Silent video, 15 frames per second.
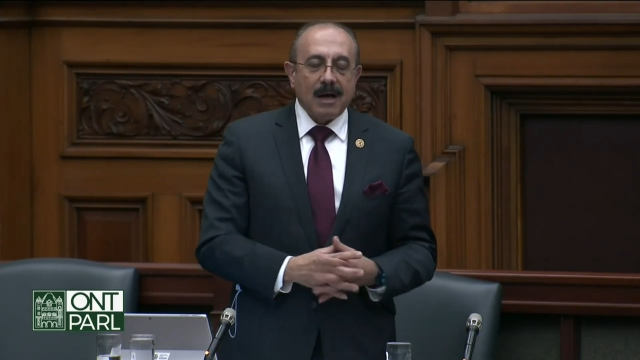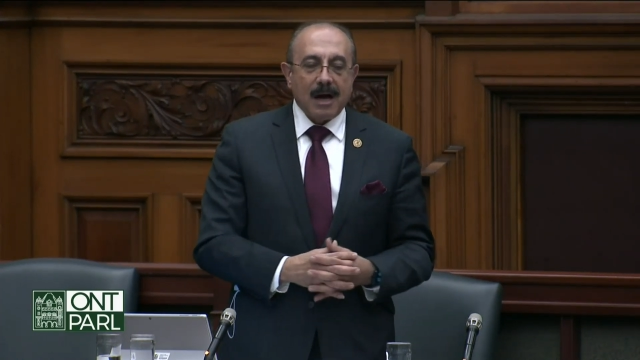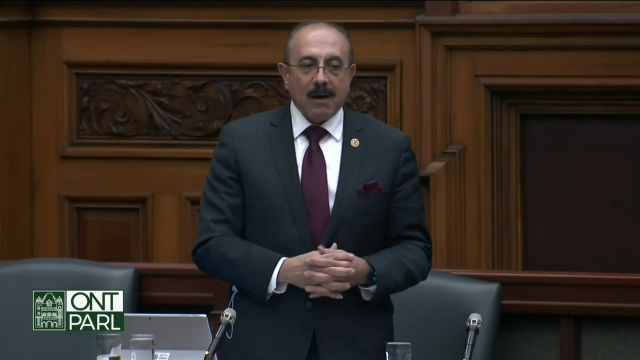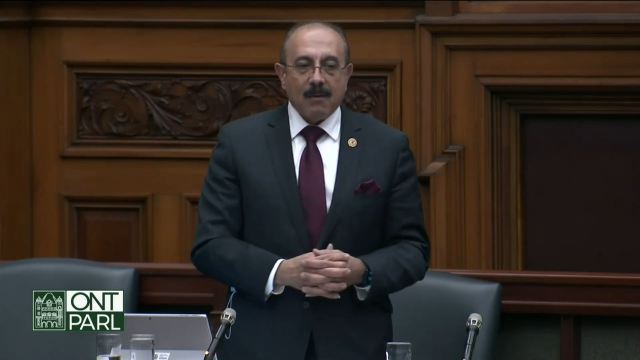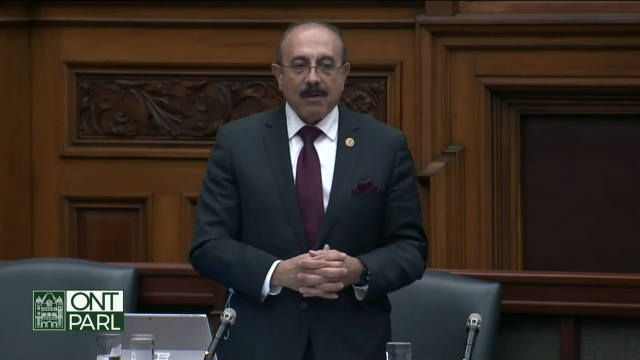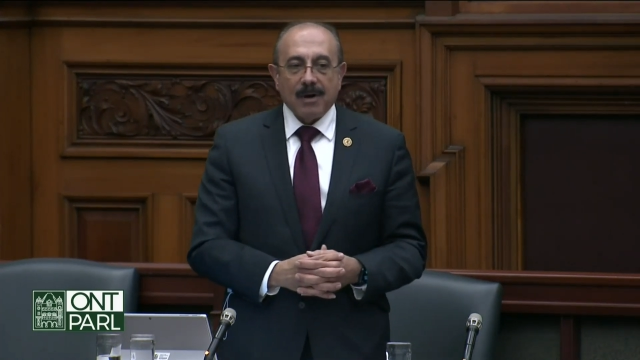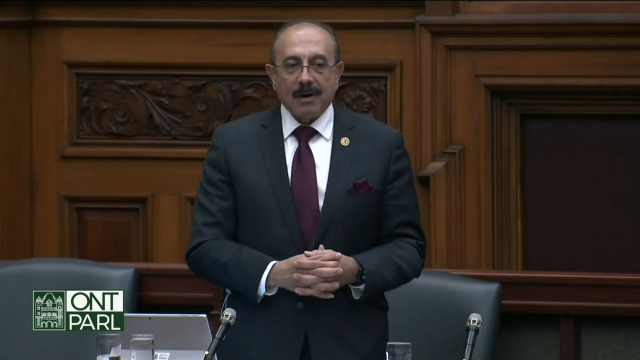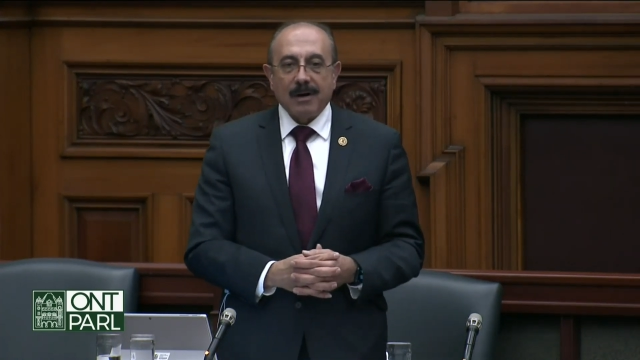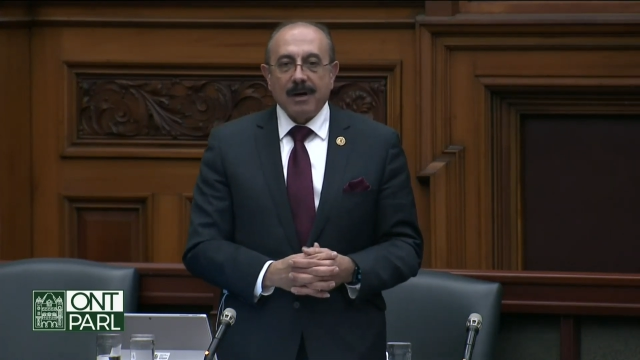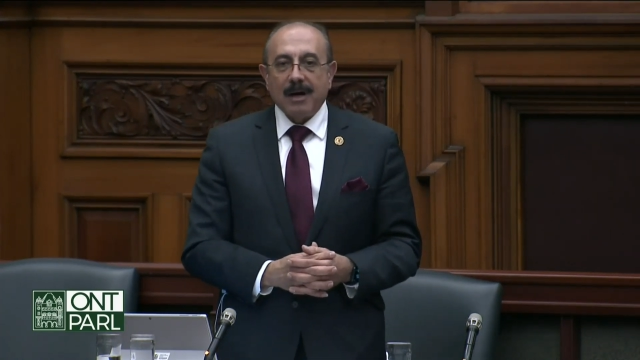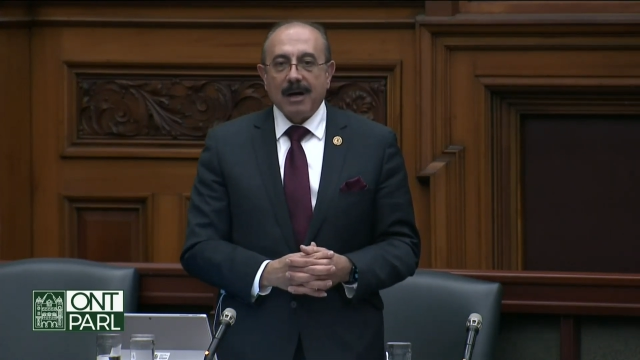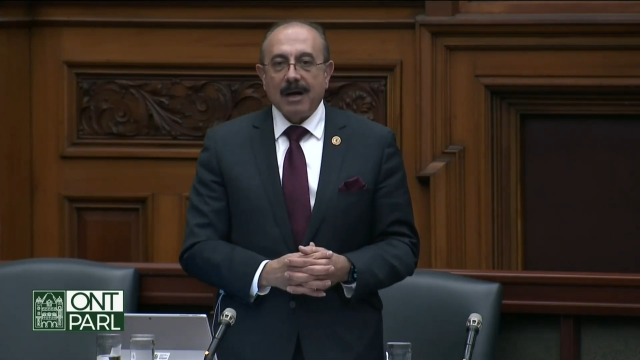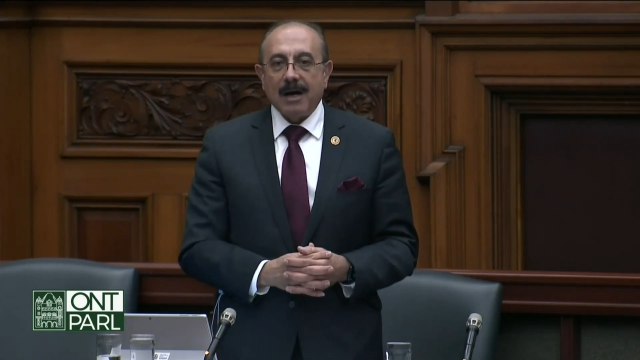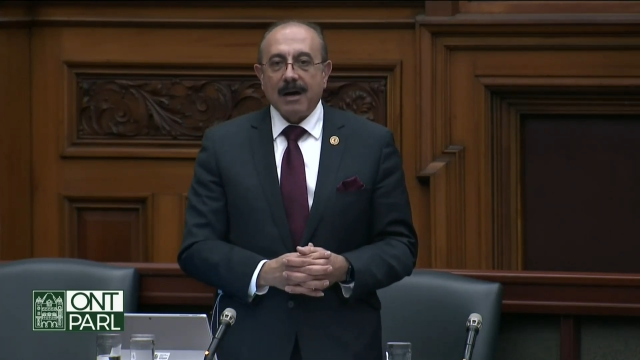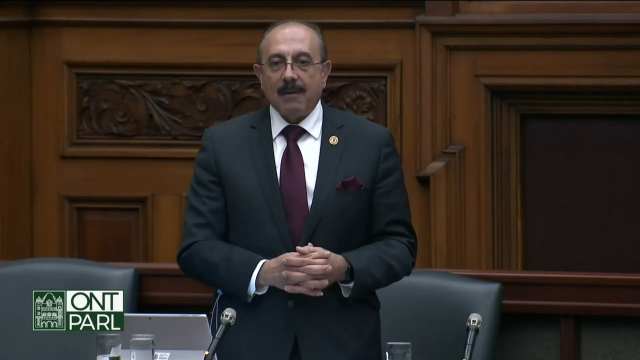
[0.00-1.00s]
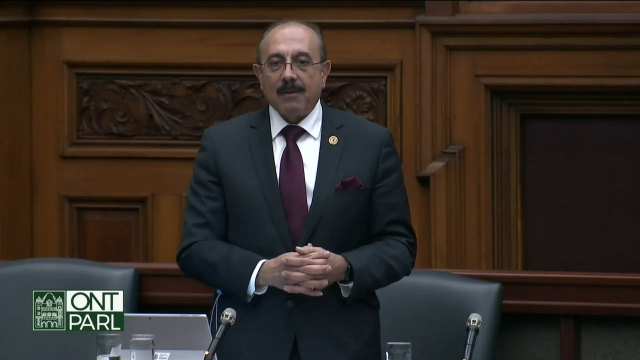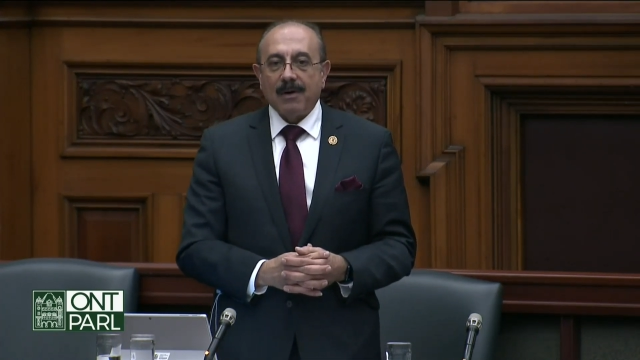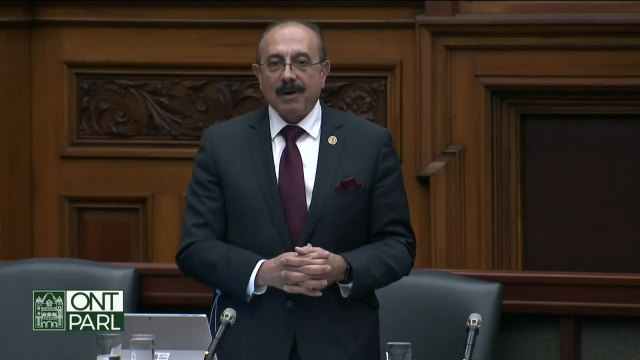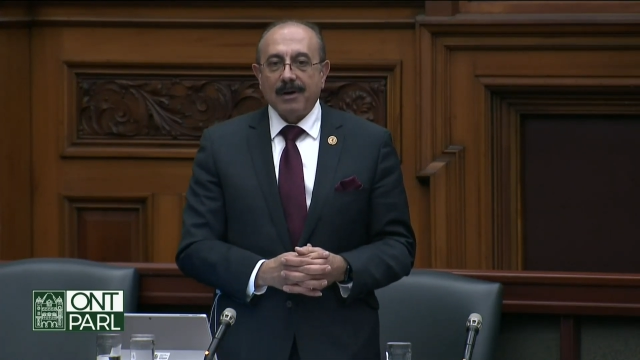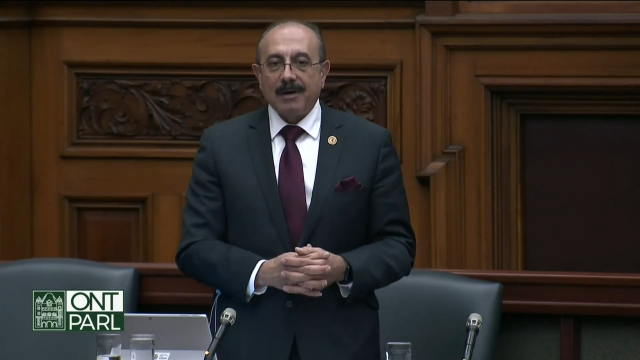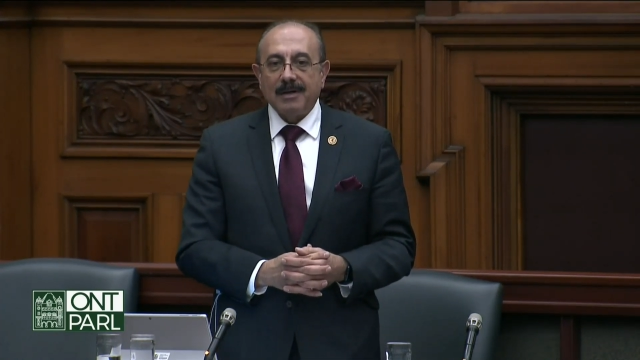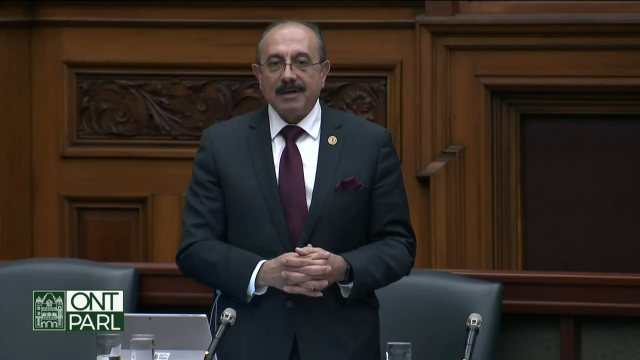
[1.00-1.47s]
our, uh, our
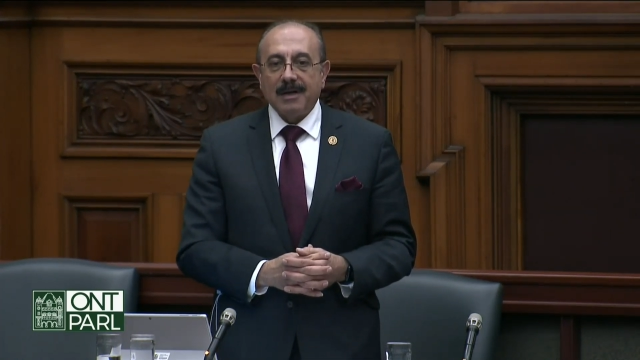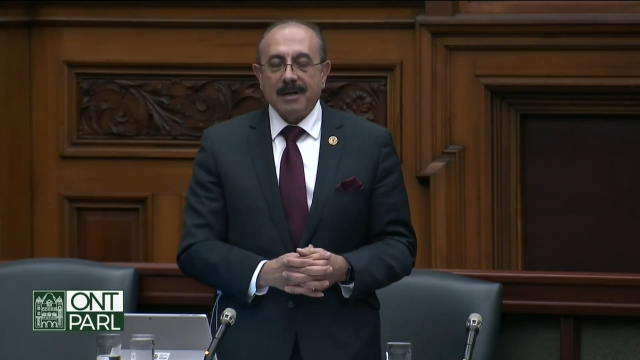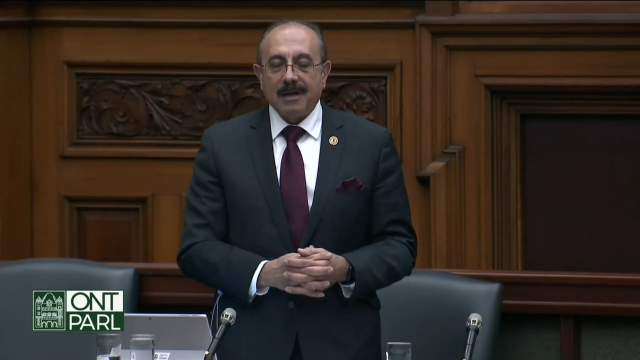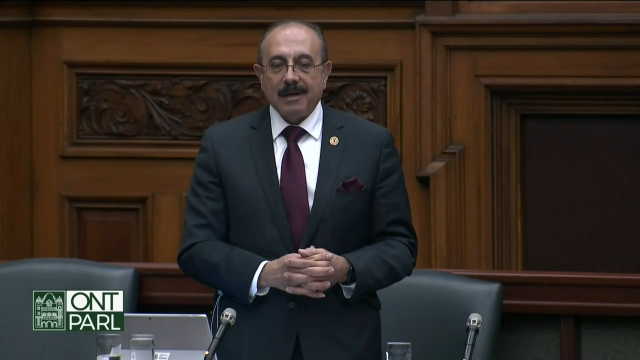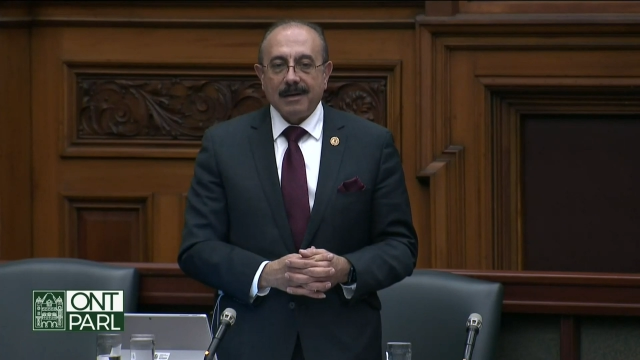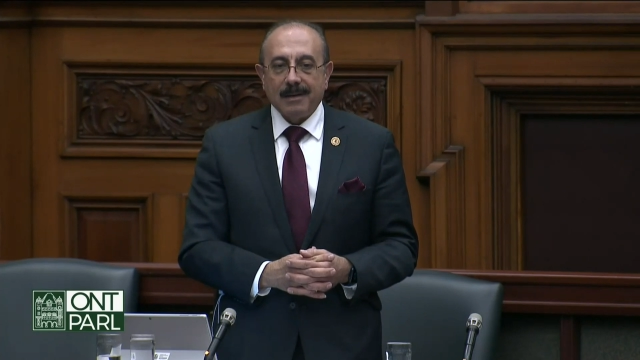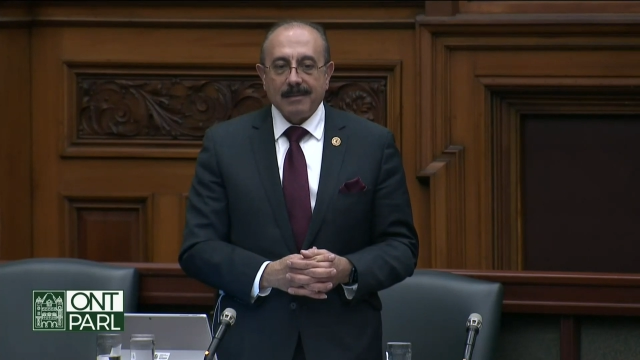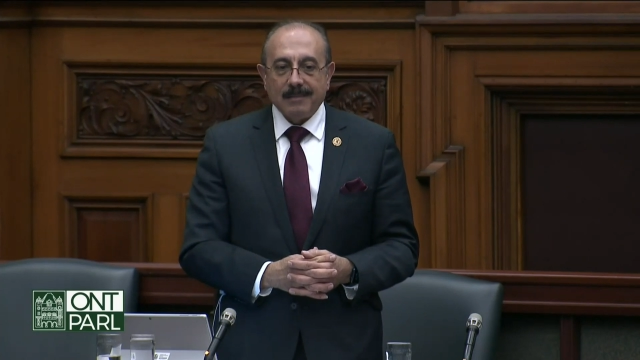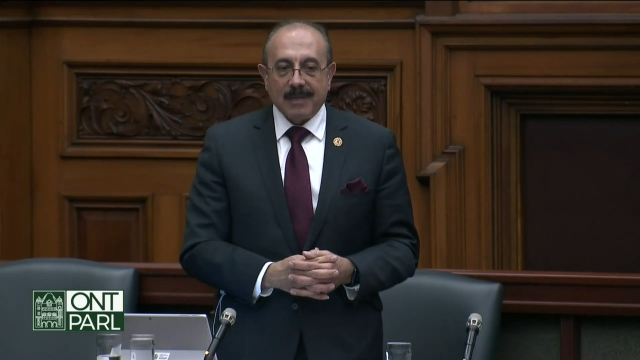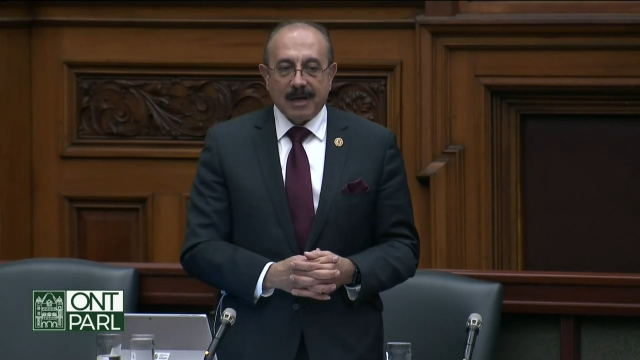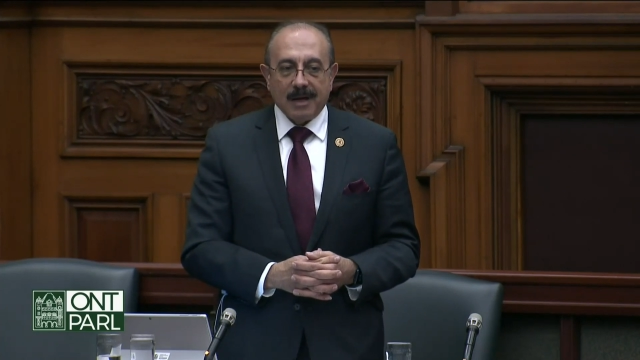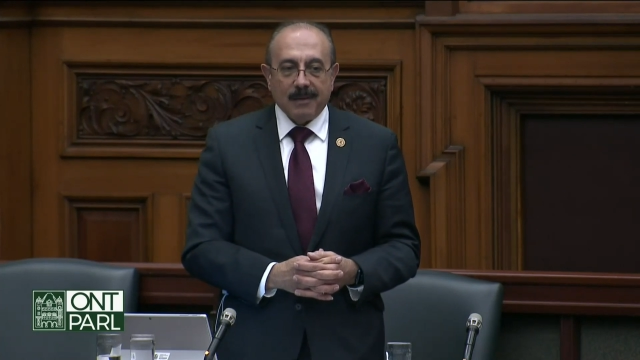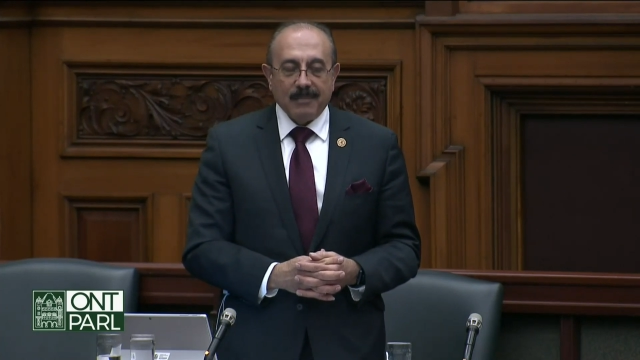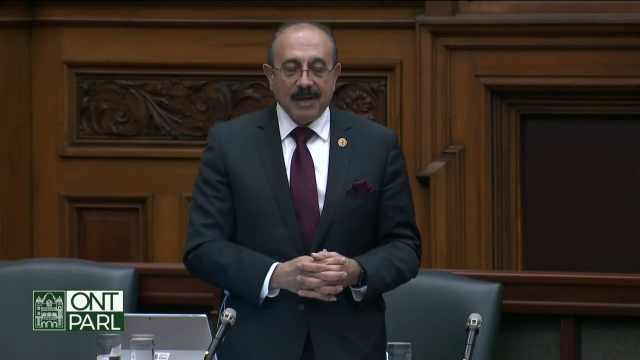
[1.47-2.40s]
uh, uh,